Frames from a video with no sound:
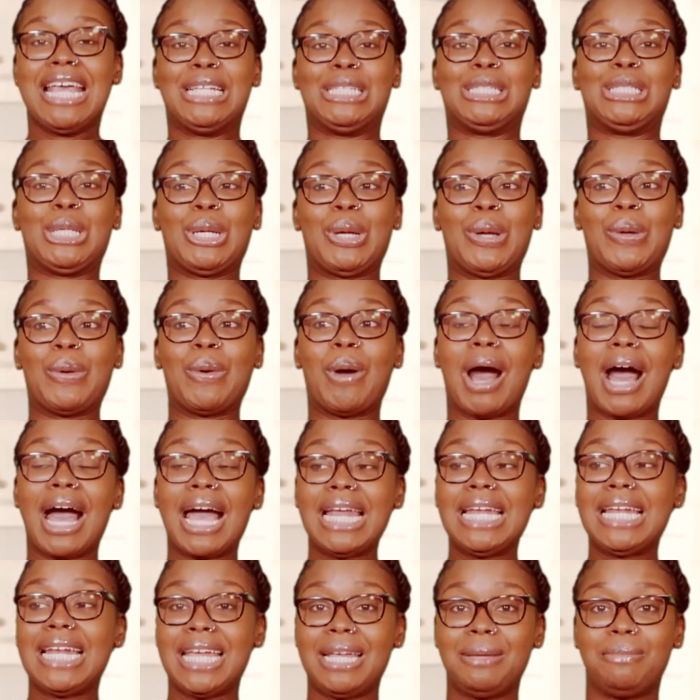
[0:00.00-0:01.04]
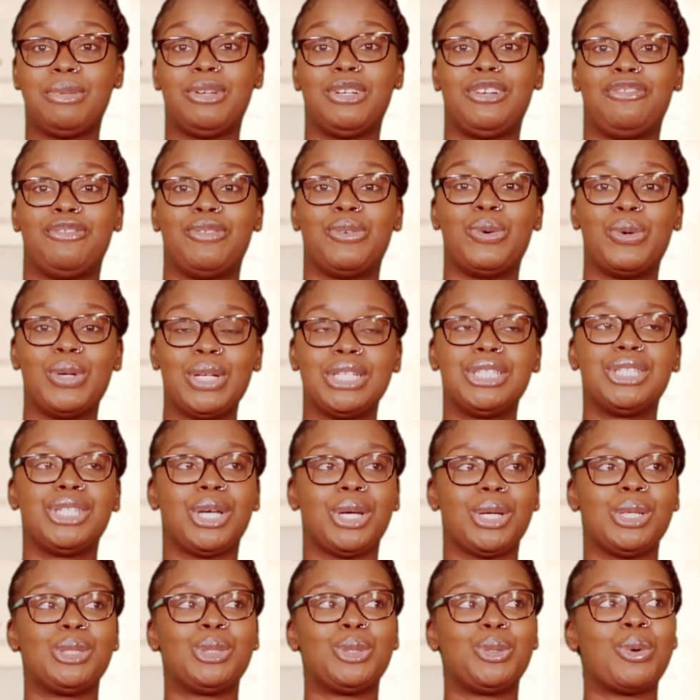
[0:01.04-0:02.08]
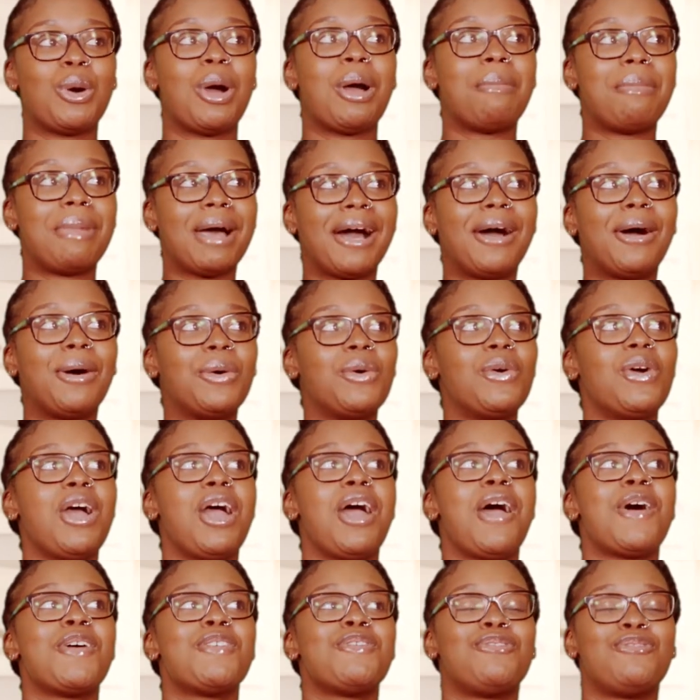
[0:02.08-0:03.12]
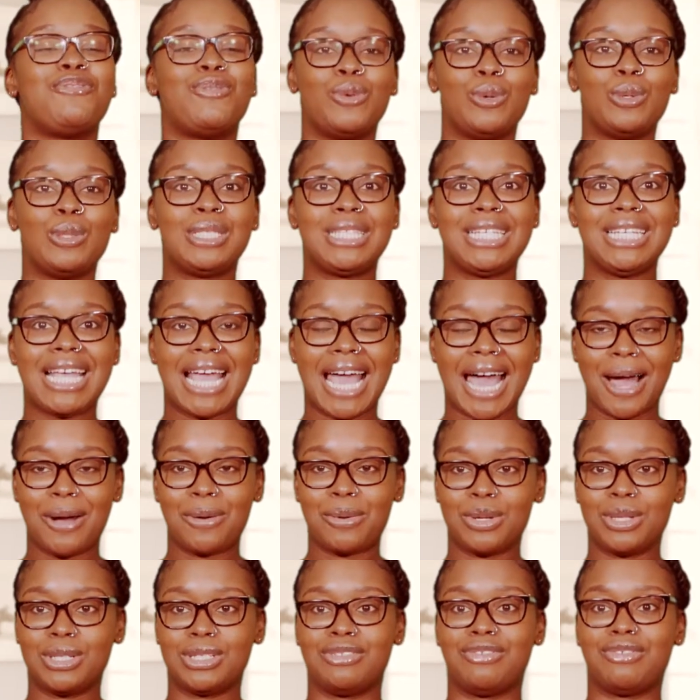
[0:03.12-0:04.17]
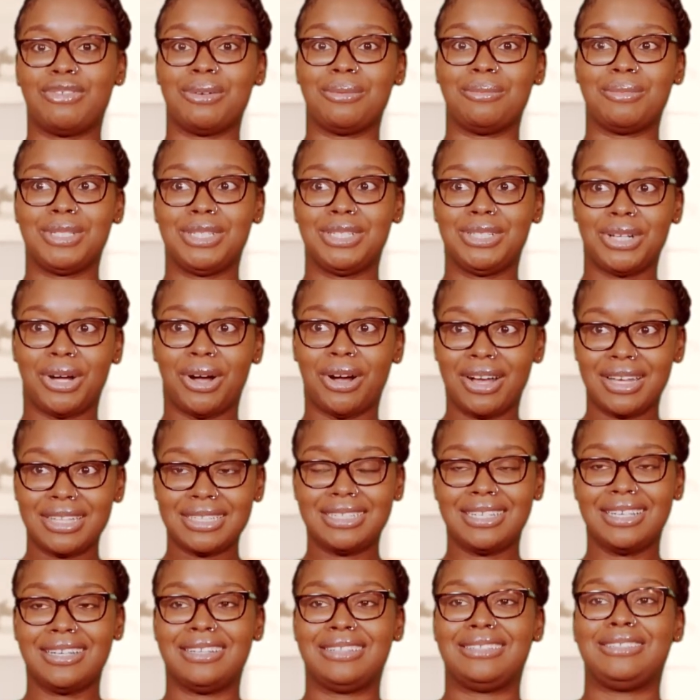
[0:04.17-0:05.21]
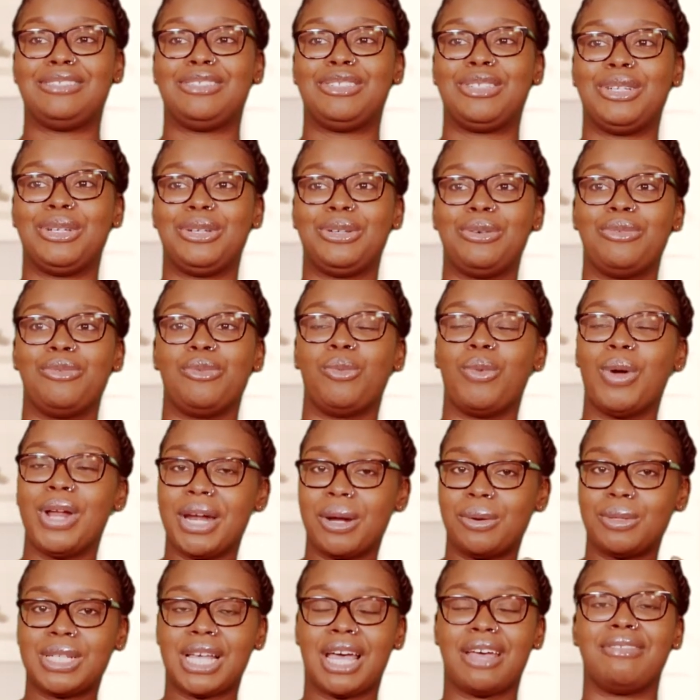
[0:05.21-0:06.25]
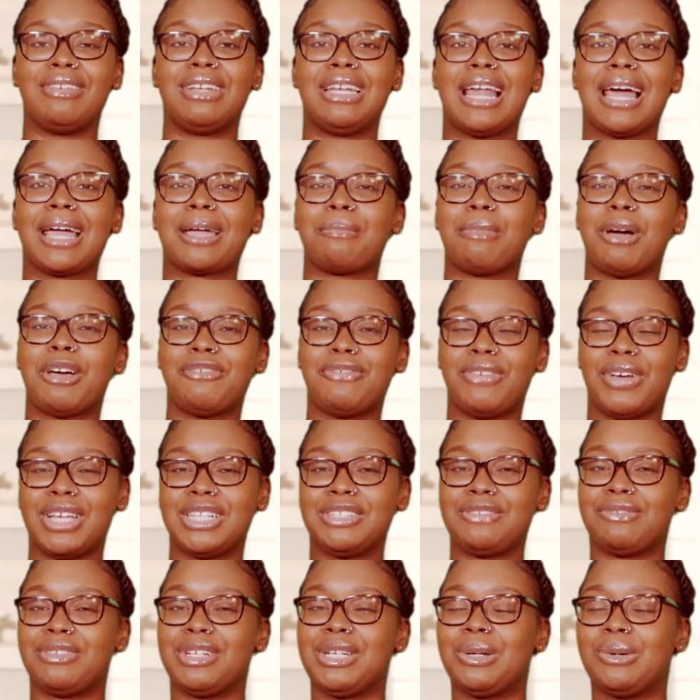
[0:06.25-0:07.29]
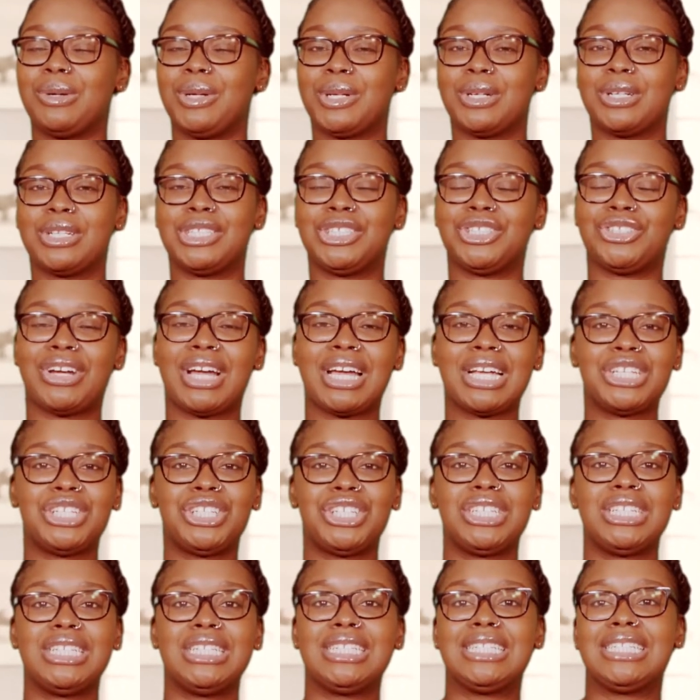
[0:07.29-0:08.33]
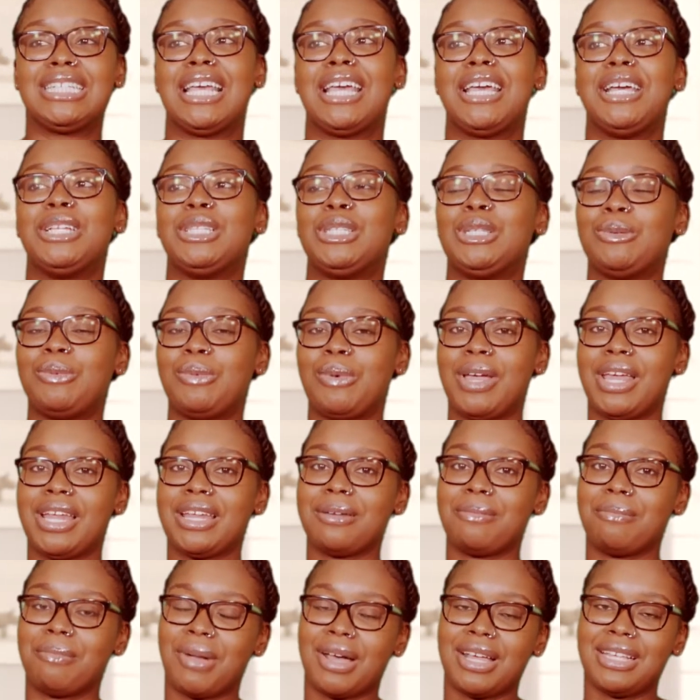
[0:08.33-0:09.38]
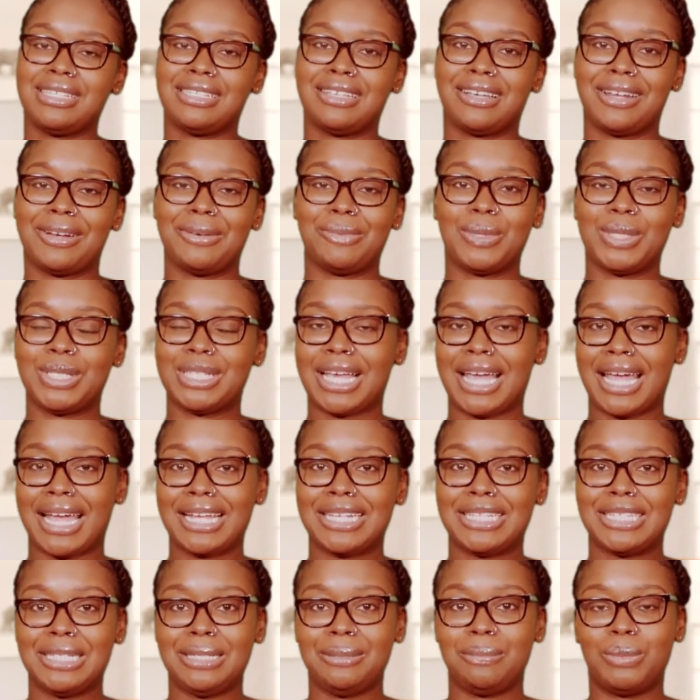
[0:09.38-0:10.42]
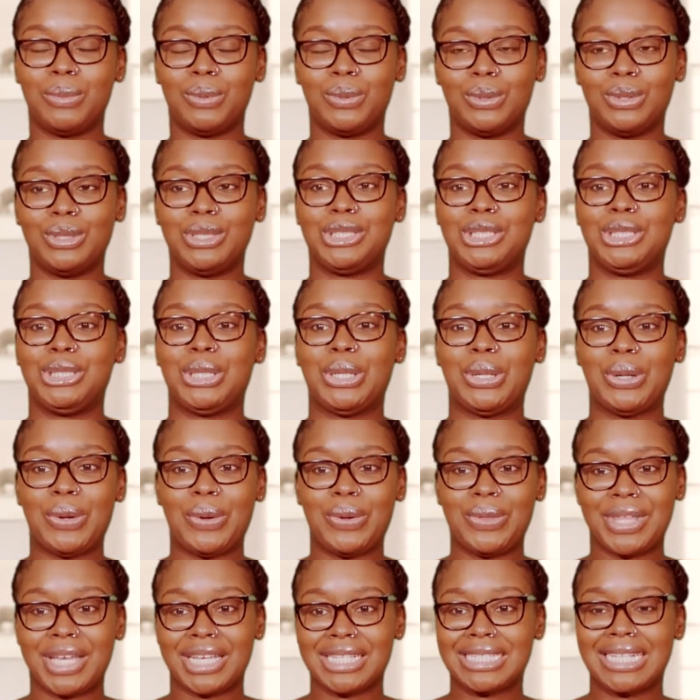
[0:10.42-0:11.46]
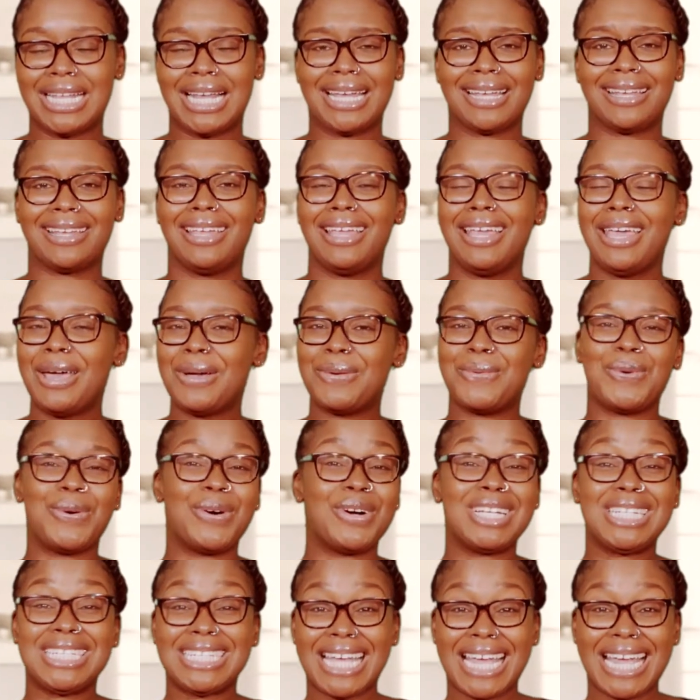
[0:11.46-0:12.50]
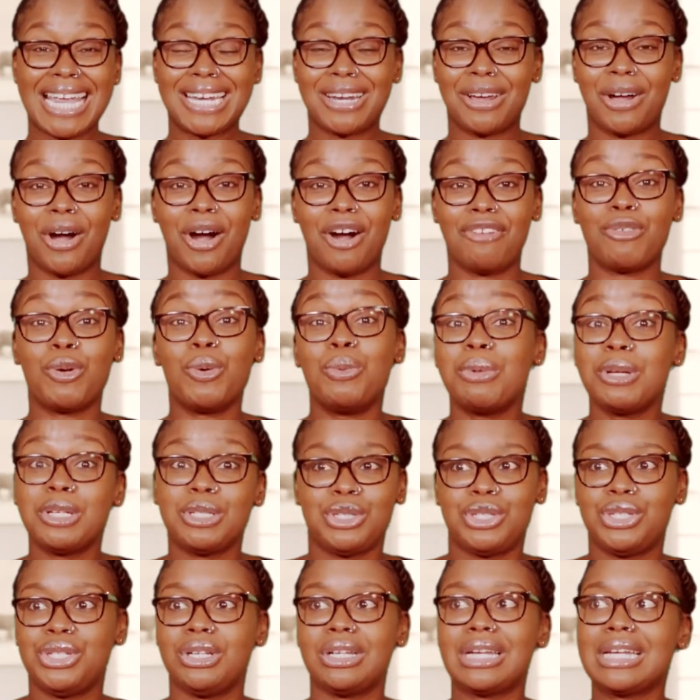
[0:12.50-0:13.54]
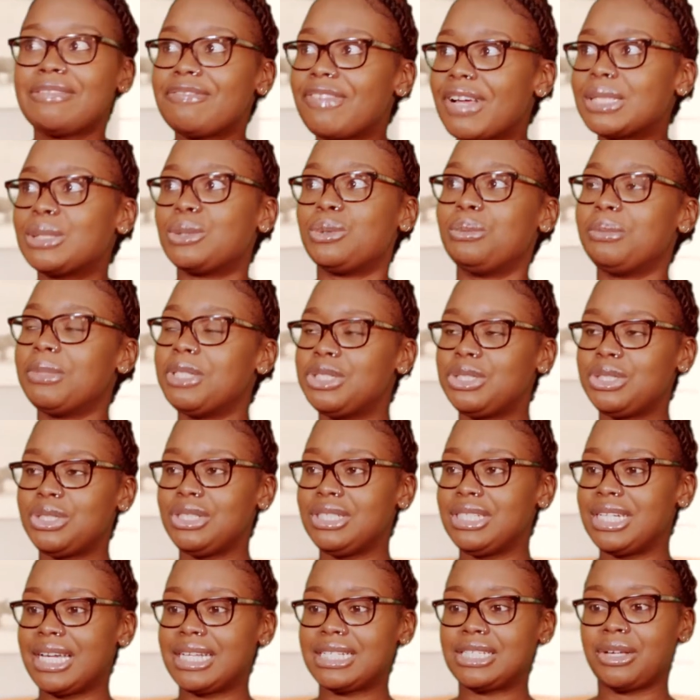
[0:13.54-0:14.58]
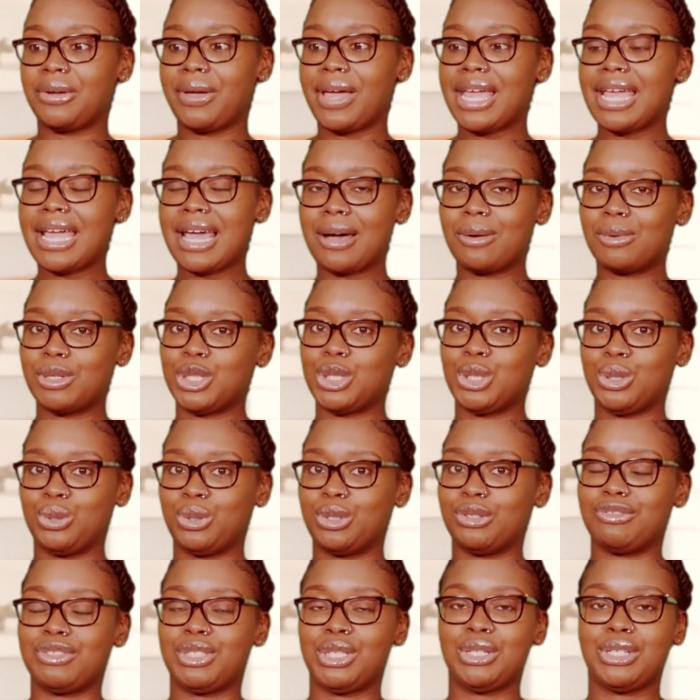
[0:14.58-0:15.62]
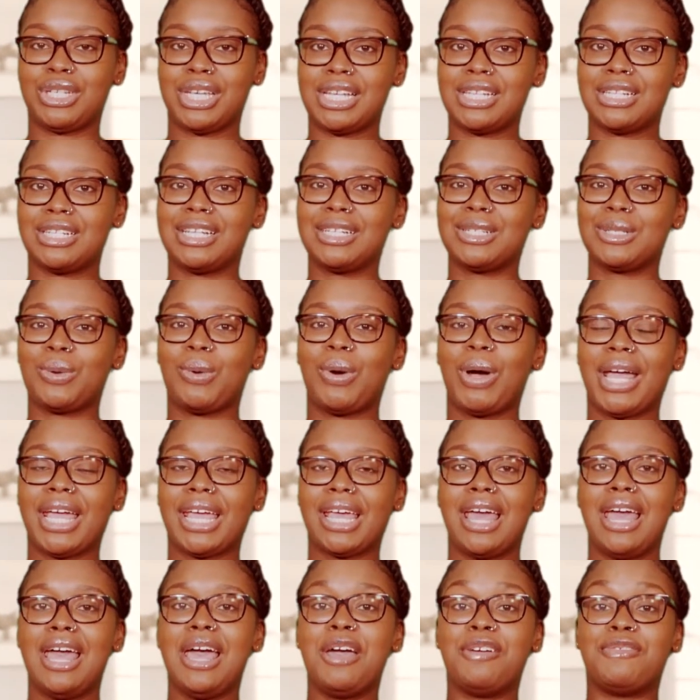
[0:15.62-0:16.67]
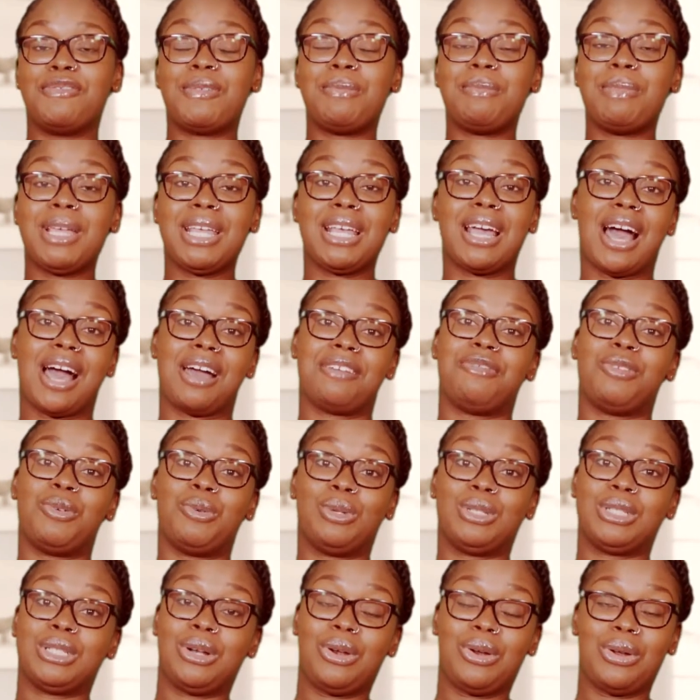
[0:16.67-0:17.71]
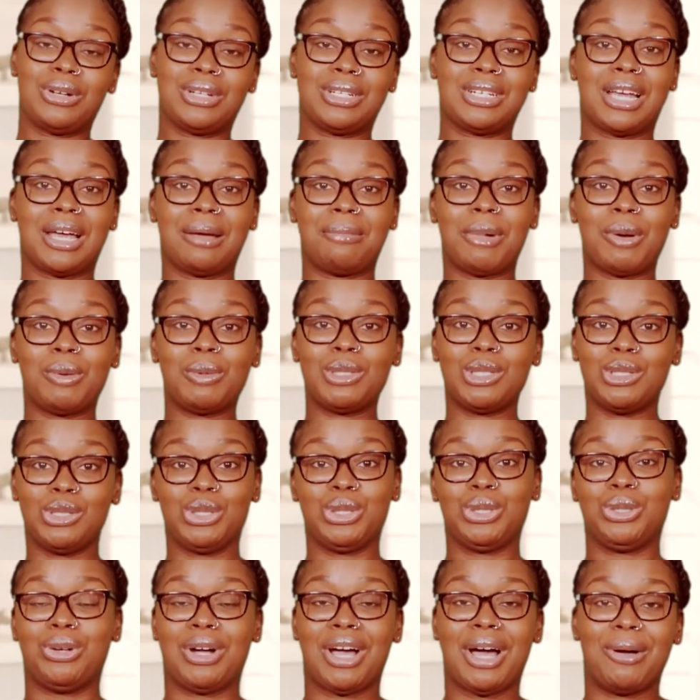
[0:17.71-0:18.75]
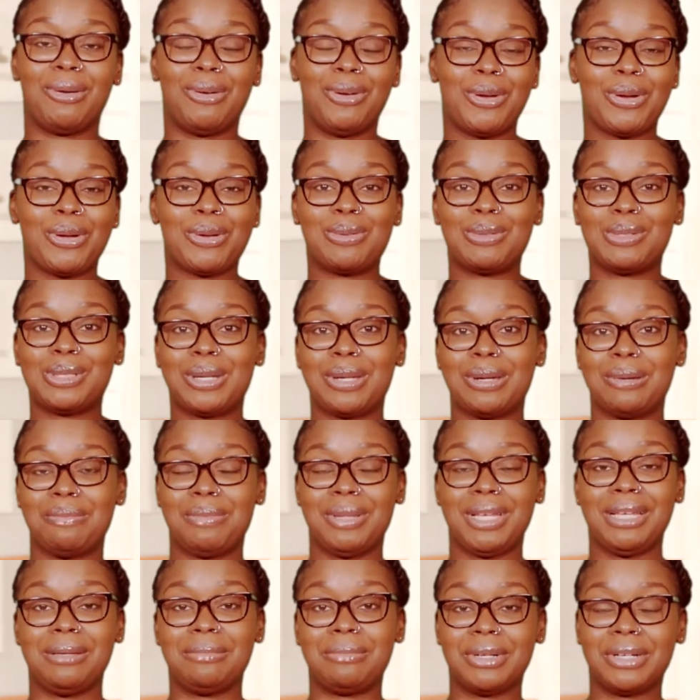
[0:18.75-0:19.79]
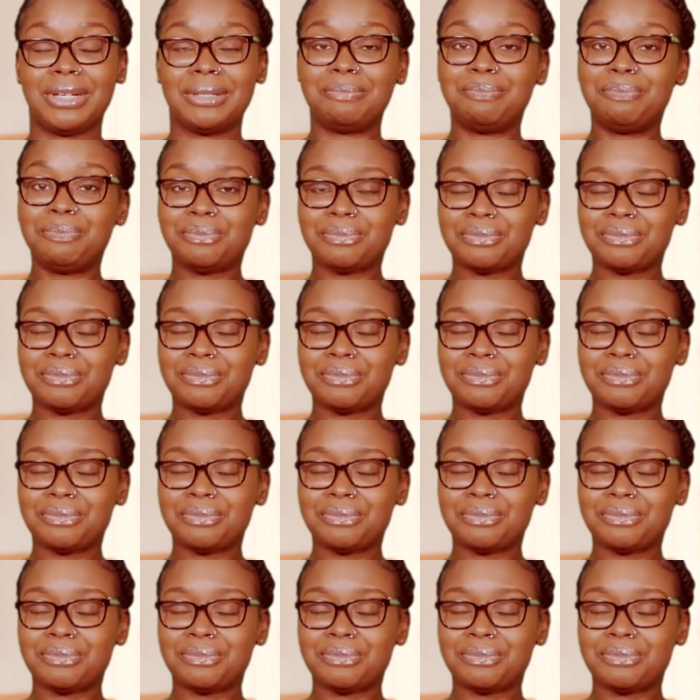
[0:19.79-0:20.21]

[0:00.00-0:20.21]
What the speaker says: So I labored for in total about 40 hours from start to when I was having like my first frequent contractions to when my son was actually born. So that's like, what, a day and a half, almost two days. So 8 hours short of 2 days. So that's quite, for me, I thought it was a long time. I wasn't sure how long it was going to be, but